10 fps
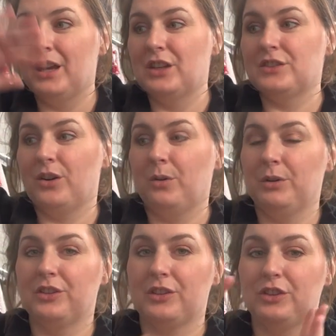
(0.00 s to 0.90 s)
So we're
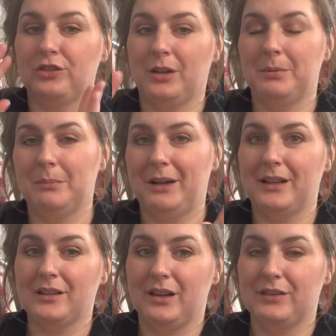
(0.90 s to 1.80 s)
just going to drop our
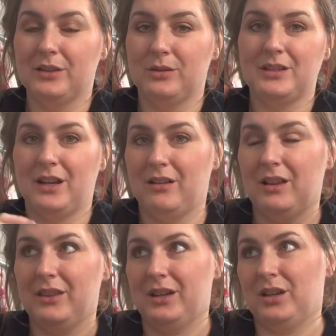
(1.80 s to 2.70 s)
bags off at the hotel
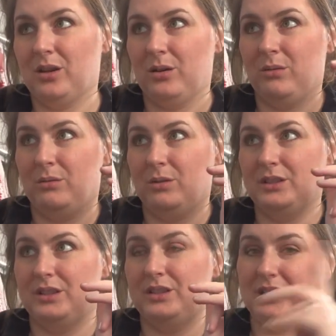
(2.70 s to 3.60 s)
and then go
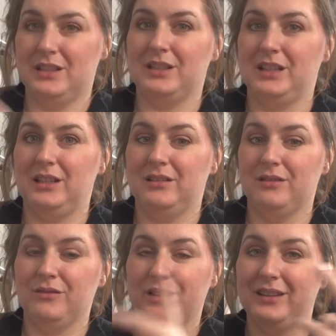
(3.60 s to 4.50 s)
to Disney
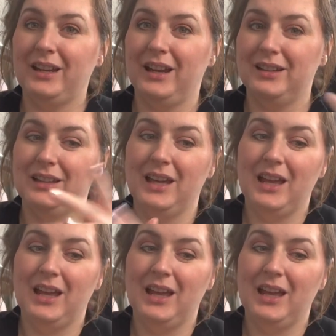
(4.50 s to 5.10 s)
for the day.